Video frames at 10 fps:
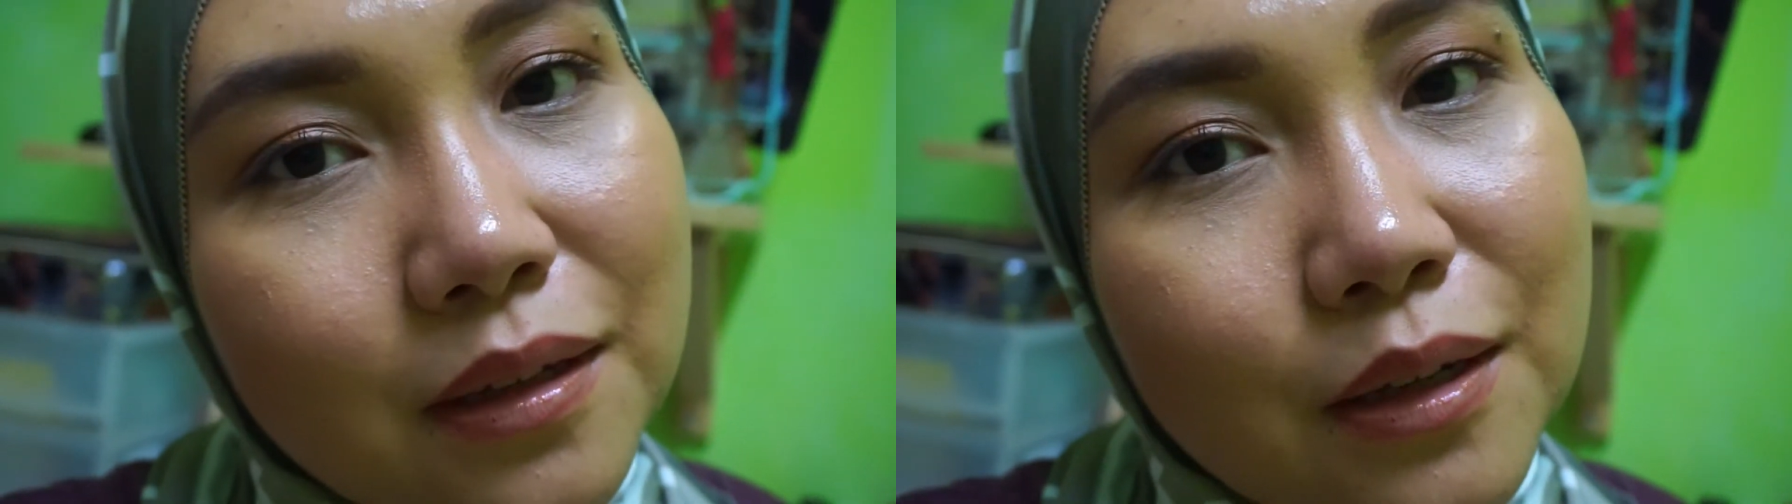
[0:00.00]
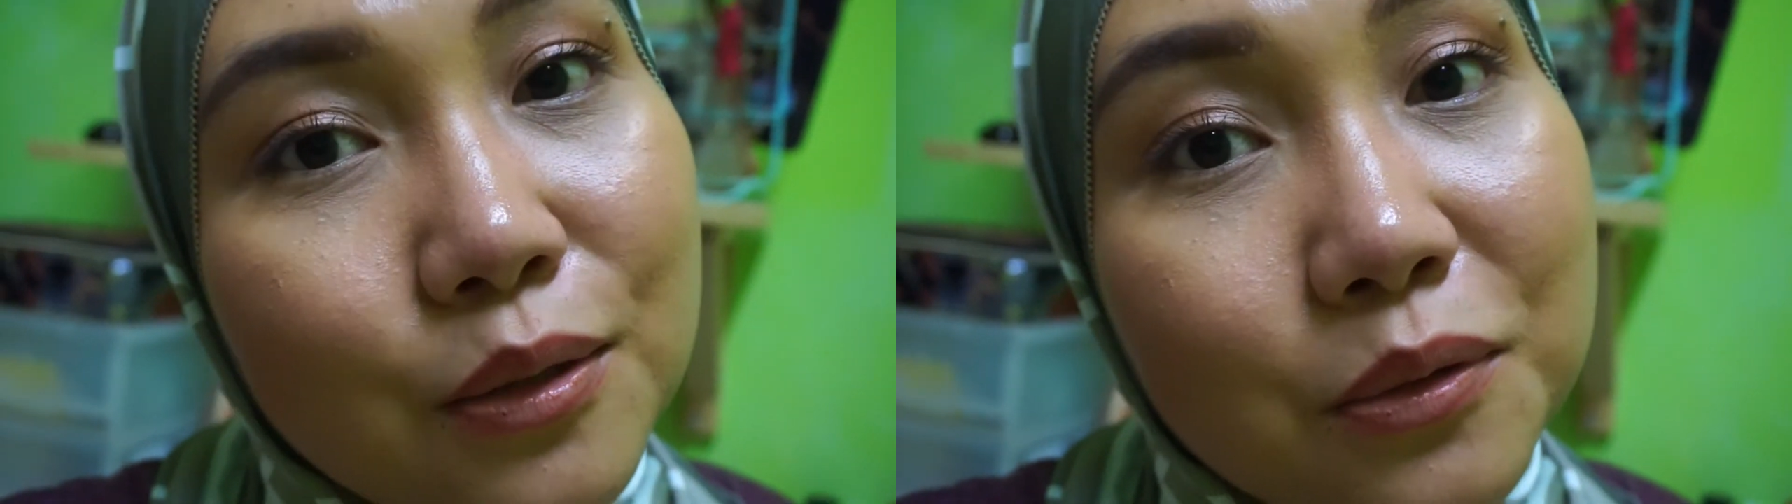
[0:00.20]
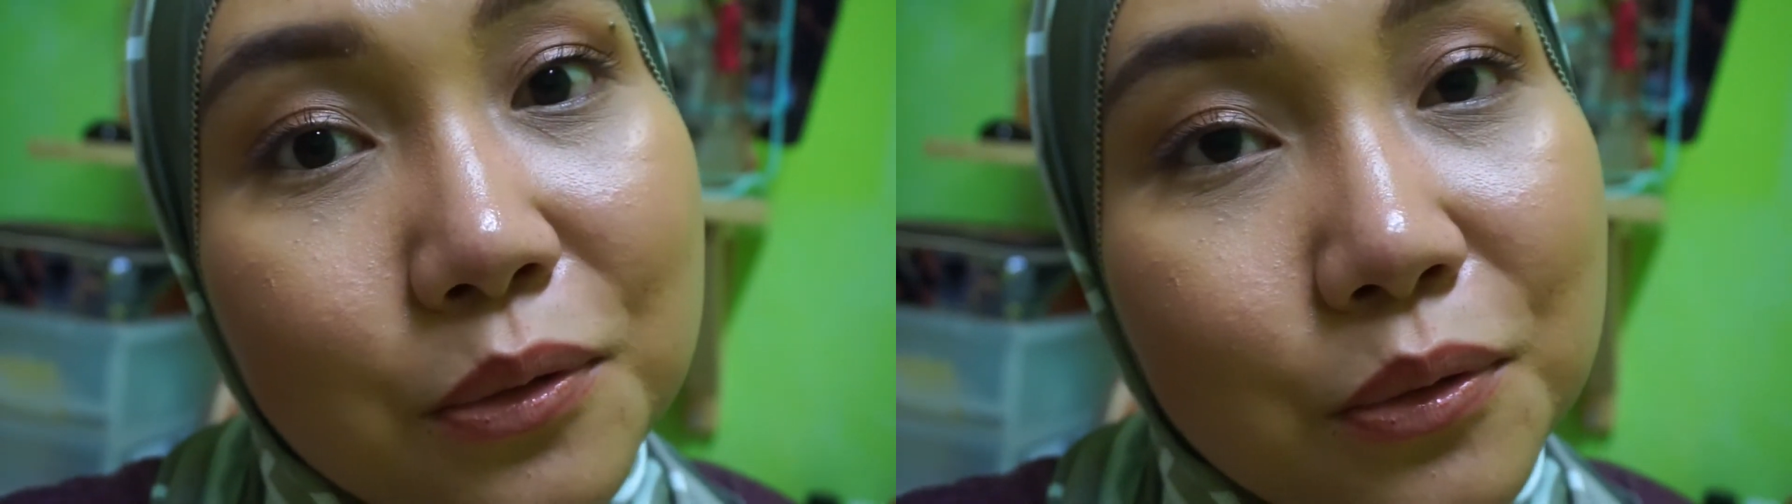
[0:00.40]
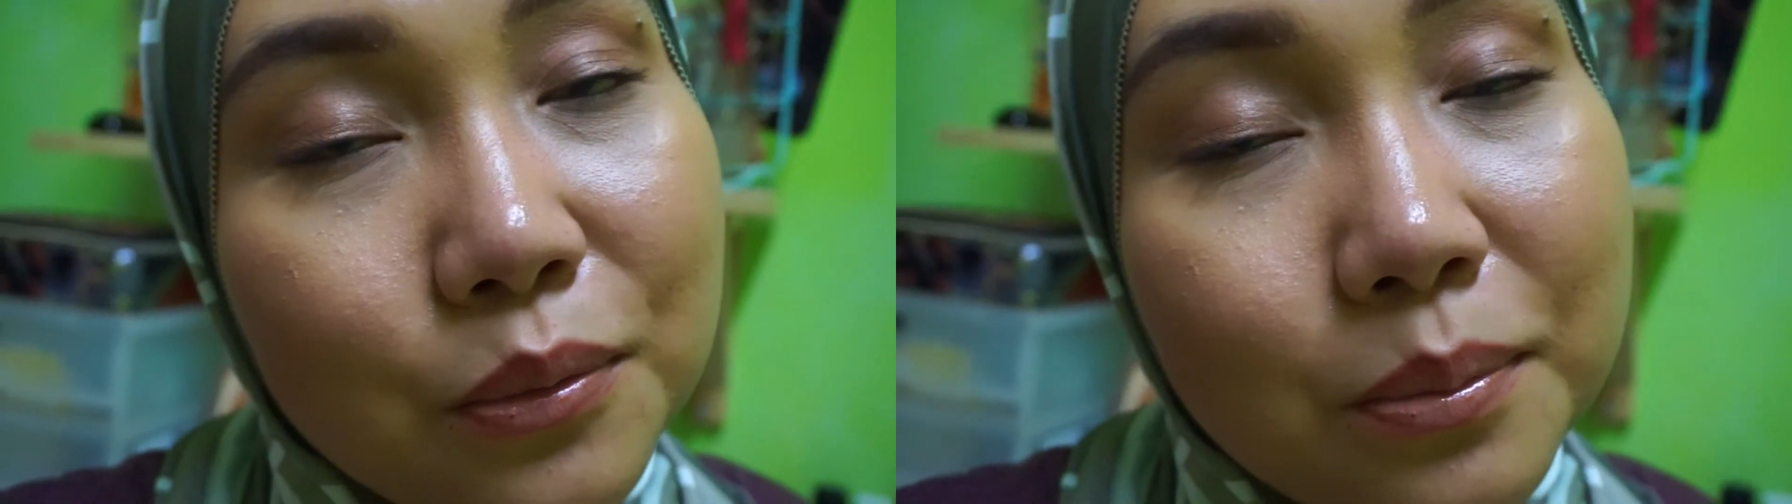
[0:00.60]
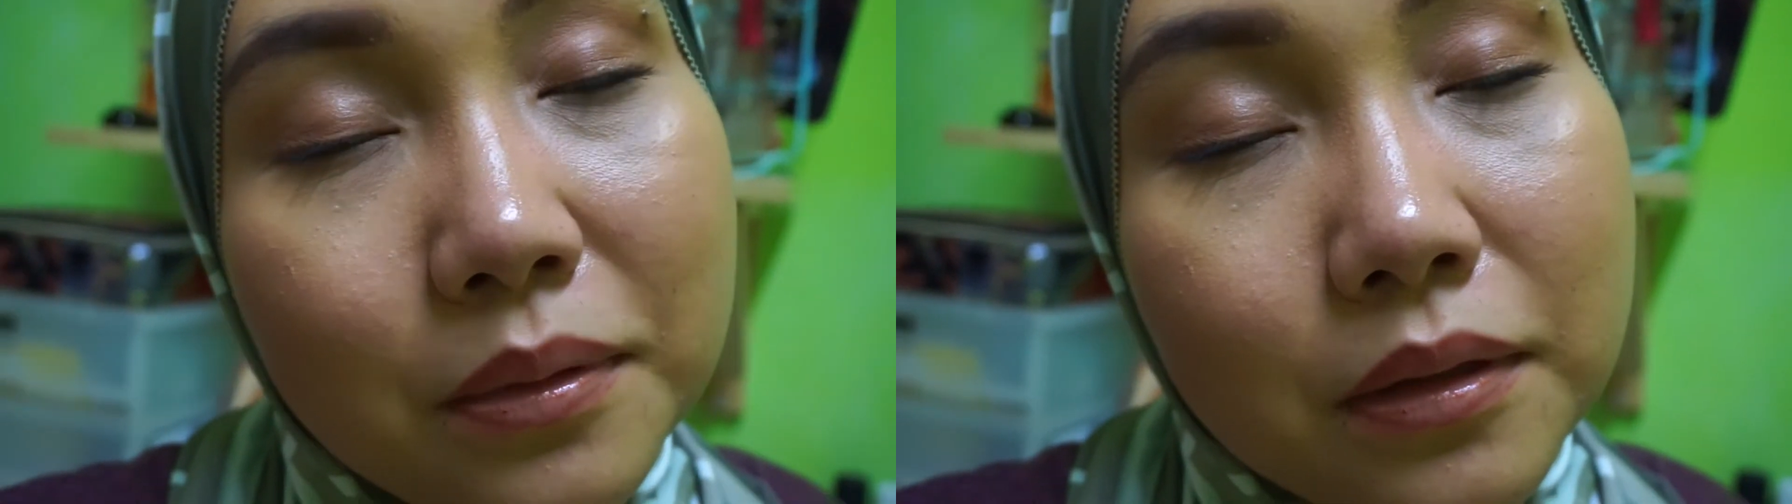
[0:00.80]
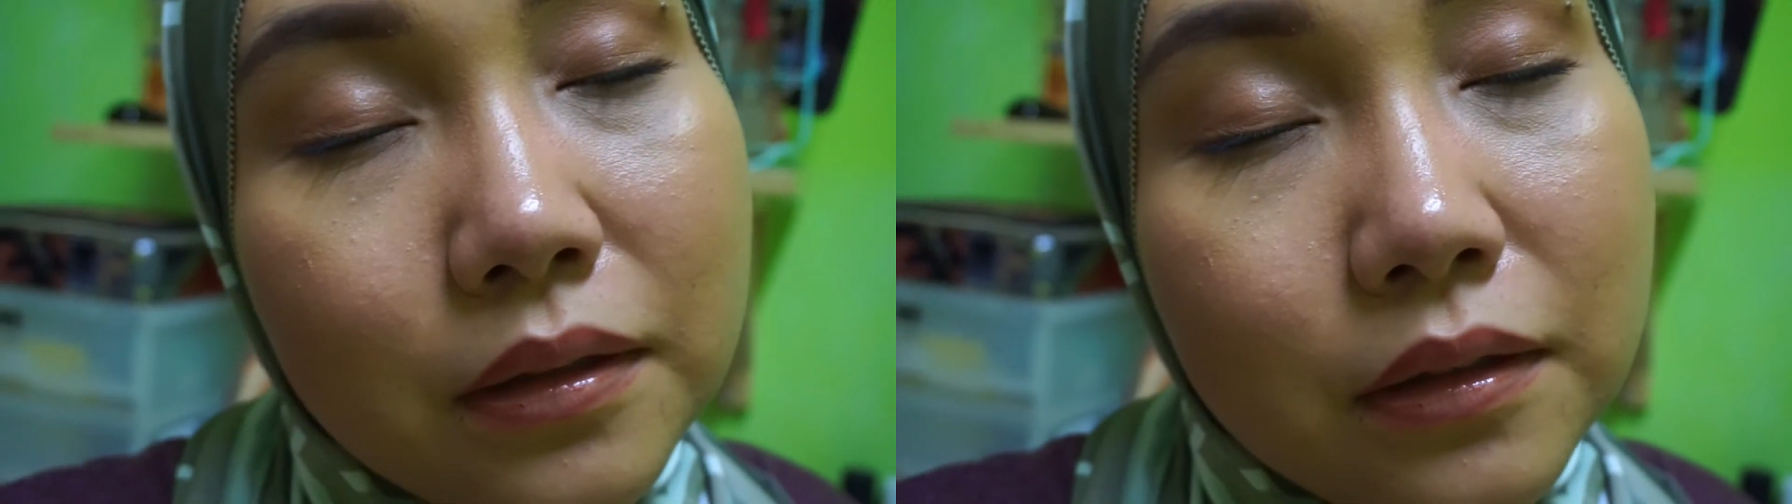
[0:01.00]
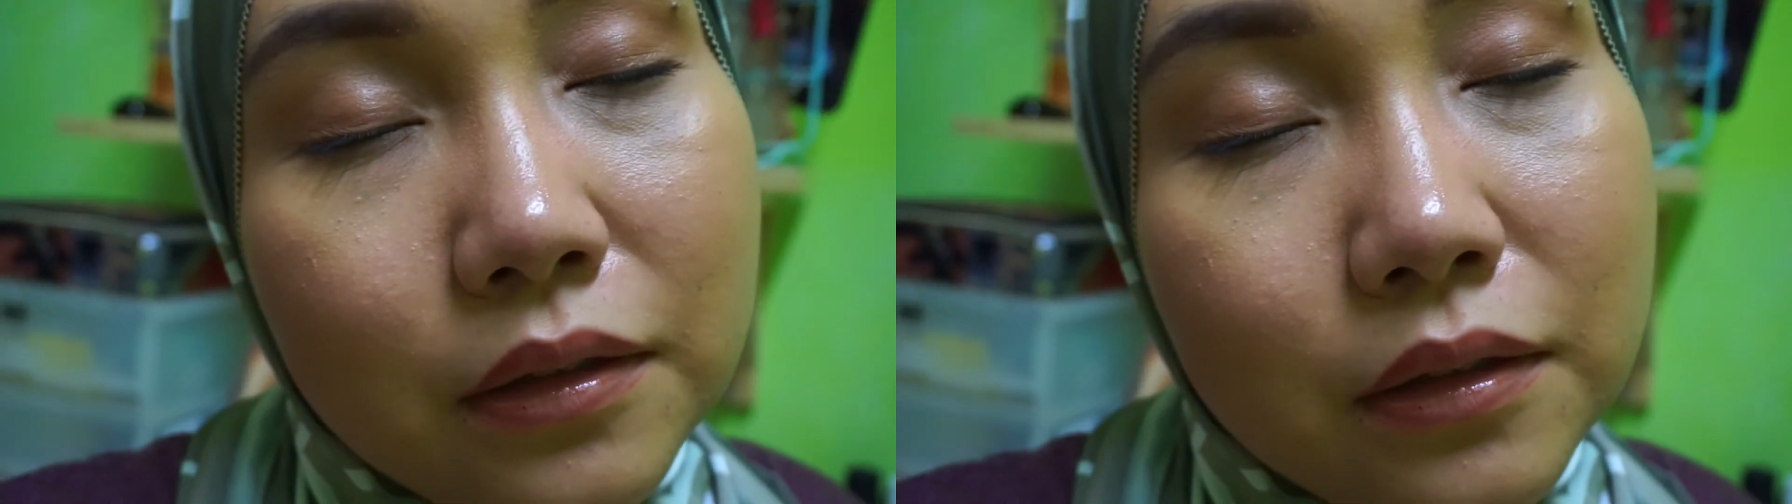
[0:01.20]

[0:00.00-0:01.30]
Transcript: it is super